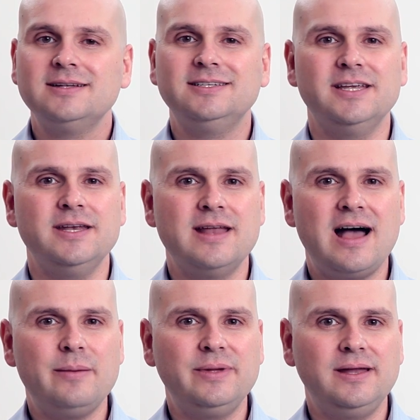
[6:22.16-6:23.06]

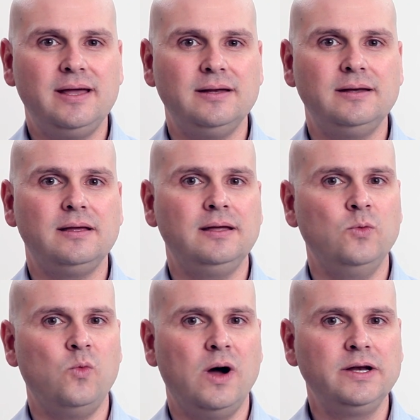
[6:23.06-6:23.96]
denominated
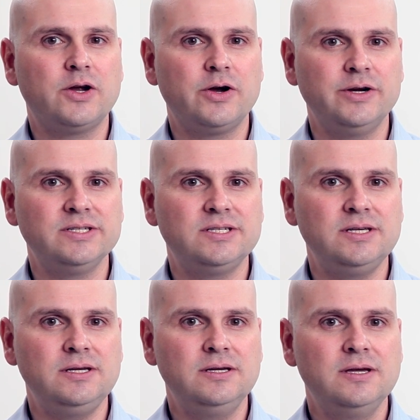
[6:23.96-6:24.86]
in one
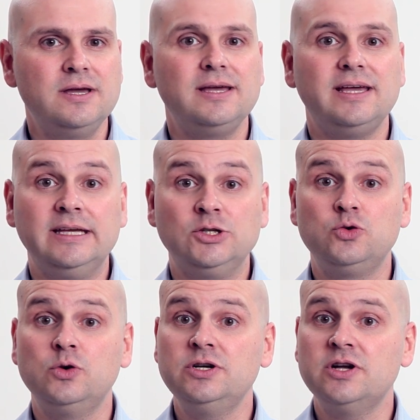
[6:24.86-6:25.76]
currency
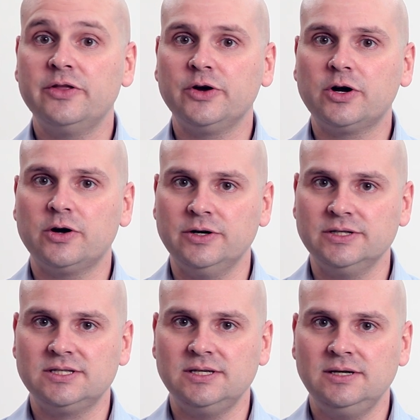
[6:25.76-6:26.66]
into another
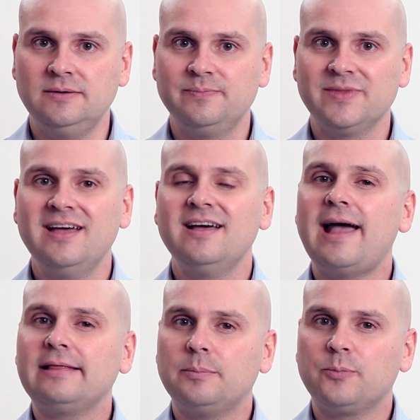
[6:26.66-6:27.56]
currency
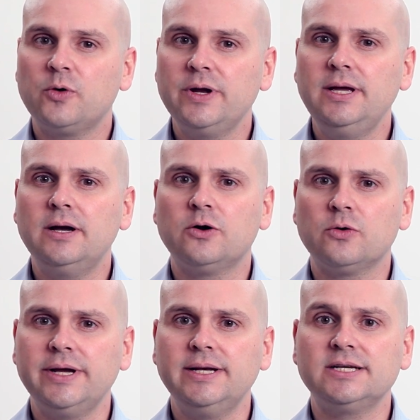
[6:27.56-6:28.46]
at the
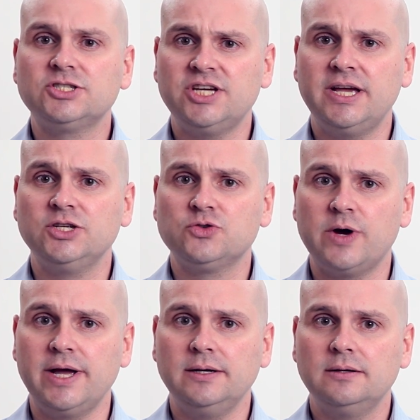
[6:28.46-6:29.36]
pre-agreed exchange
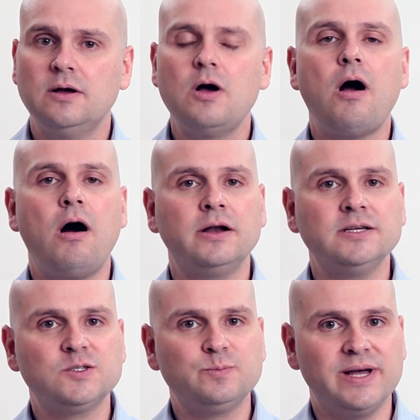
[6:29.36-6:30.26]
rate on a
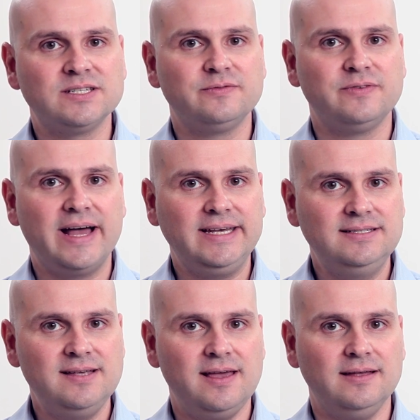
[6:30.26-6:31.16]
specified
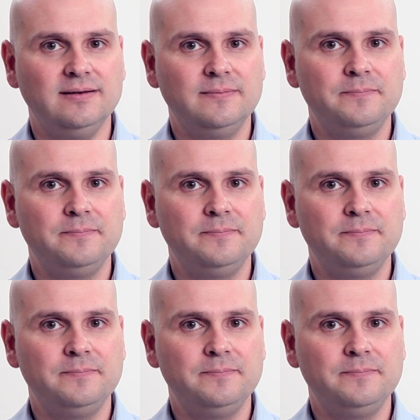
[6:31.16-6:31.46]
date.